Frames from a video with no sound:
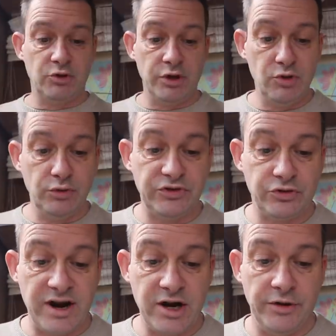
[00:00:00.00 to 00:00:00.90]
going to move
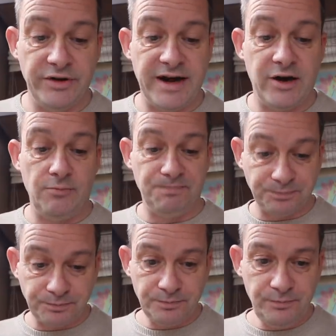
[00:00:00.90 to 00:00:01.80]
straight on now
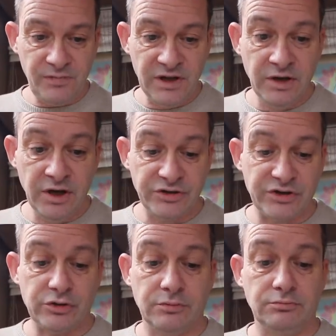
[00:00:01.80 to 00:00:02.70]
to
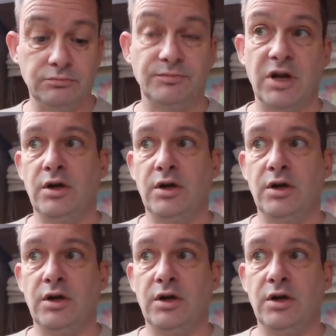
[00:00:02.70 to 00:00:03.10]
some